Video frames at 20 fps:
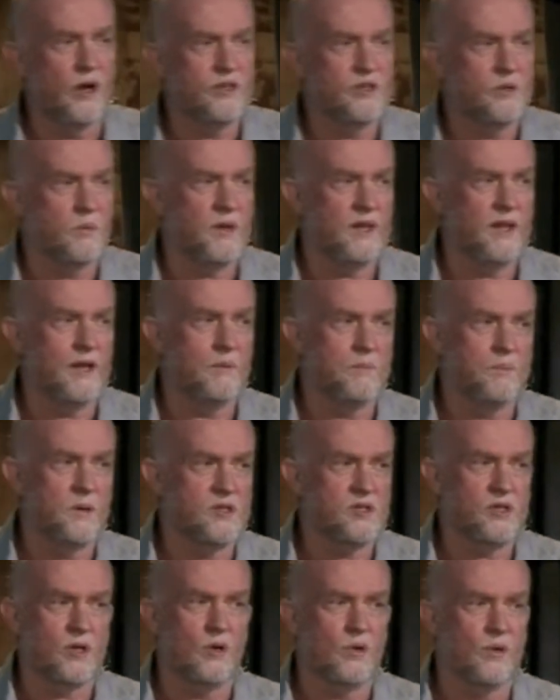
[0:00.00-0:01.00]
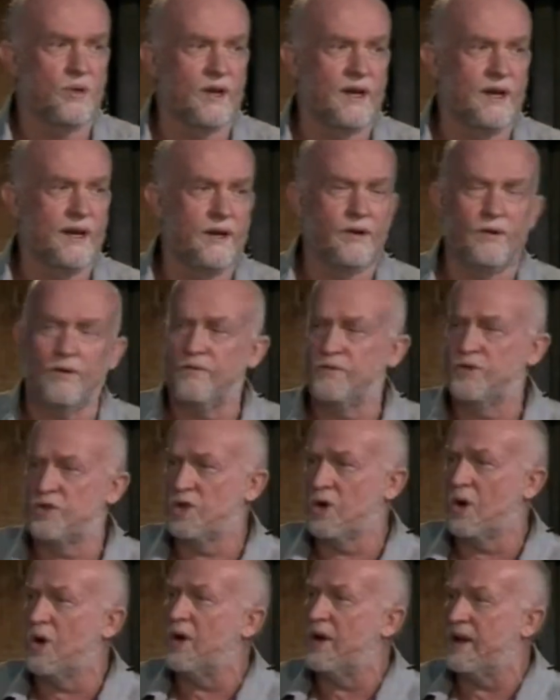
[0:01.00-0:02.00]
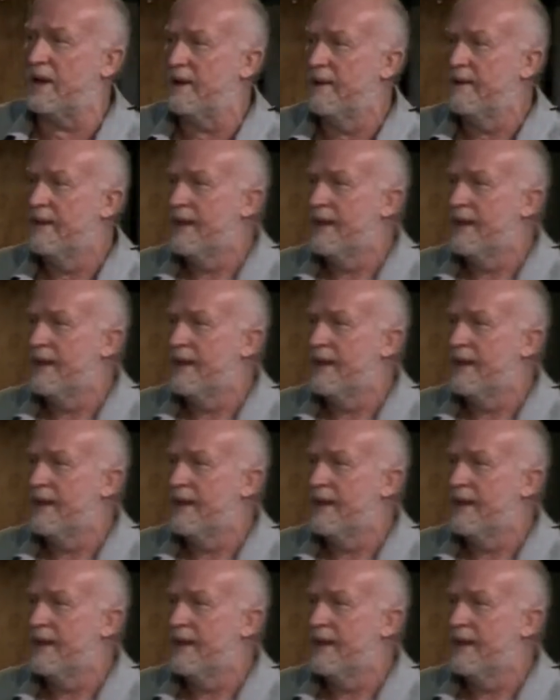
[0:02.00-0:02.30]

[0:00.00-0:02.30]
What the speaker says: to be the epistle or the letter of joy,